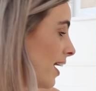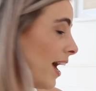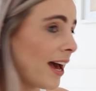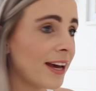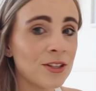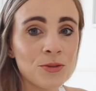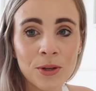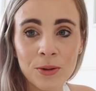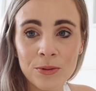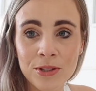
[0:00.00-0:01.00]
And
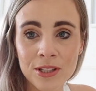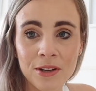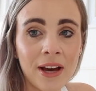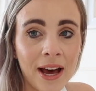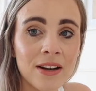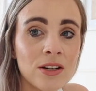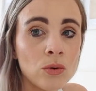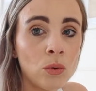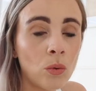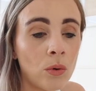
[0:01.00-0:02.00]
we also added
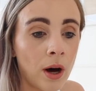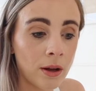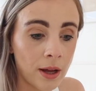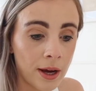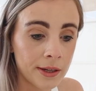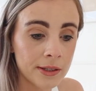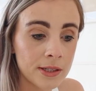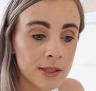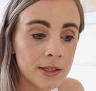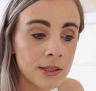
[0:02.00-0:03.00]
all our
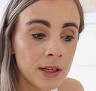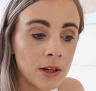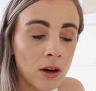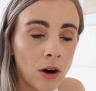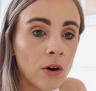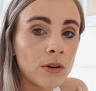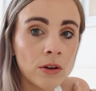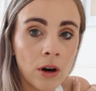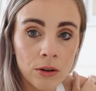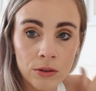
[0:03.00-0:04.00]
lights on
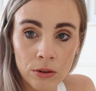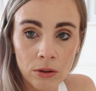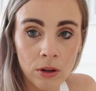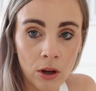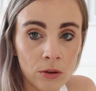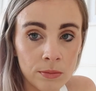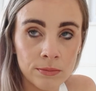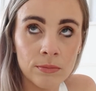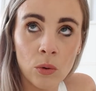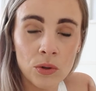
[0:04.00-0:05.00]
our Google
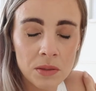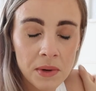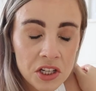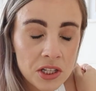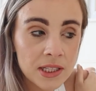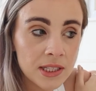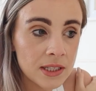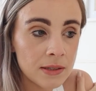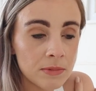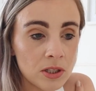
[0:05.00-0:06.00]
Home automation
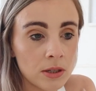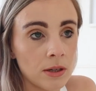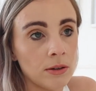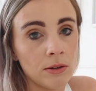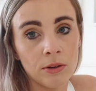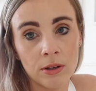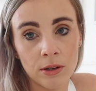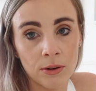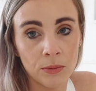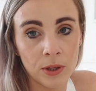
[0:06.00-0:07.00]
system, so you
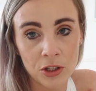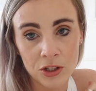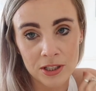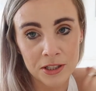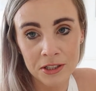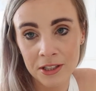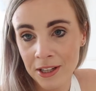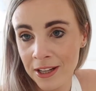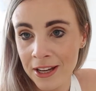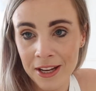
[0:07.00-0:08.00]
know, we just
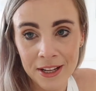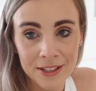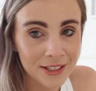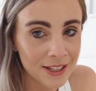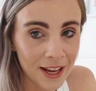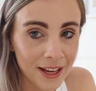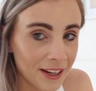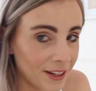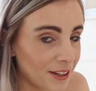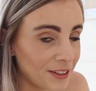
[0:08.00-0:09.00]

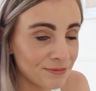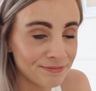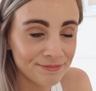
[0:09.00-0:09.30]
say